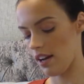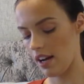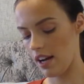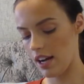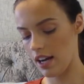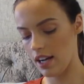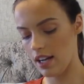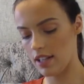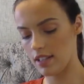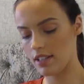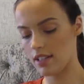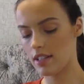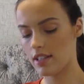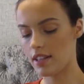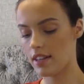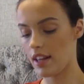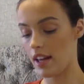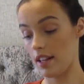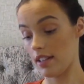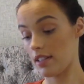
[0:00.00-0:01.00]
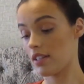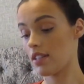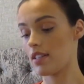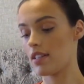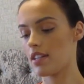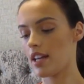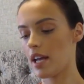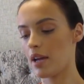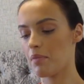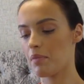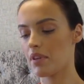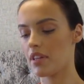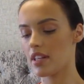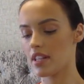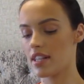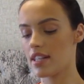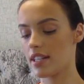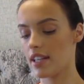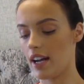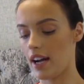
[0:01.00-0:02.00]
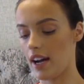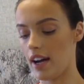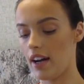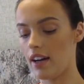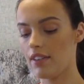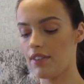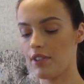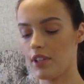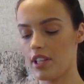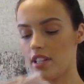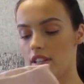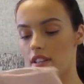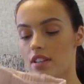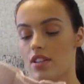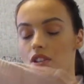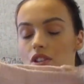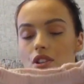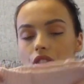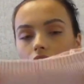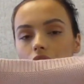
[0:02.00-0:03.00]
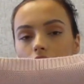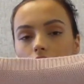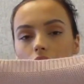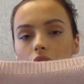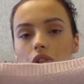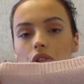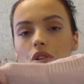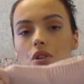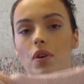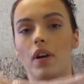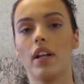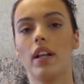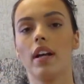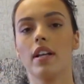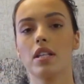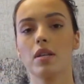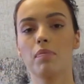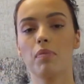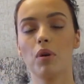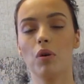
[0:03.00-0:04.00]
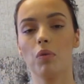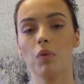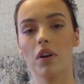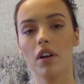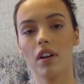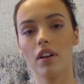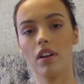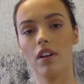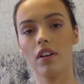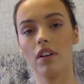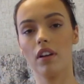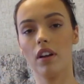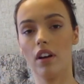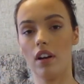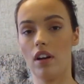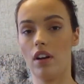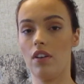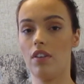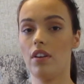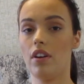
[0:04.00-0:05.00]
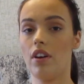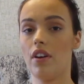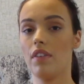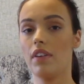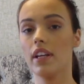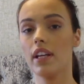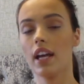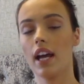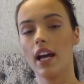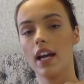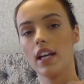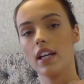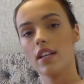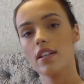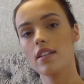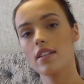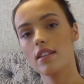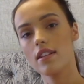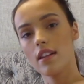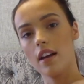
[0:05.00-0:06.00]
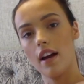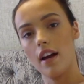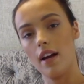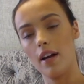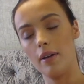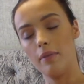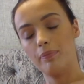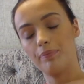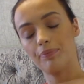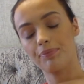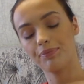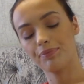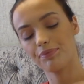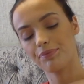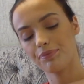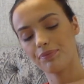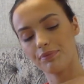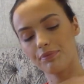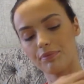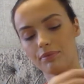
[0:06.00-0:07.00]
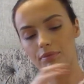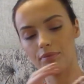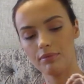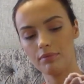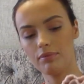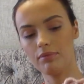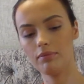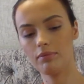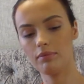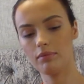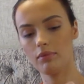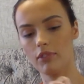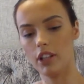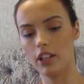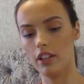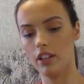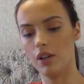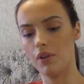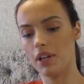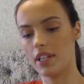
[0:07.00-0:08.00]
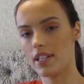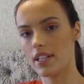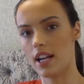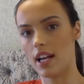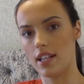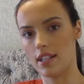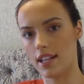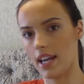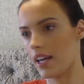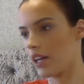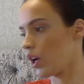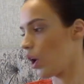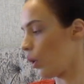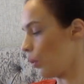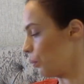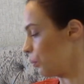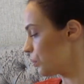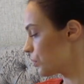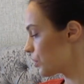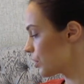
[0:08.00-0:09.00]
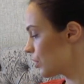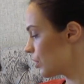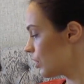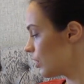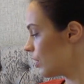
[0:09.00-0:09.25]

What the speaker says: And that's the same with the scarf. This is a snood, so I like to put one on her in case, you know, it starts getting cold.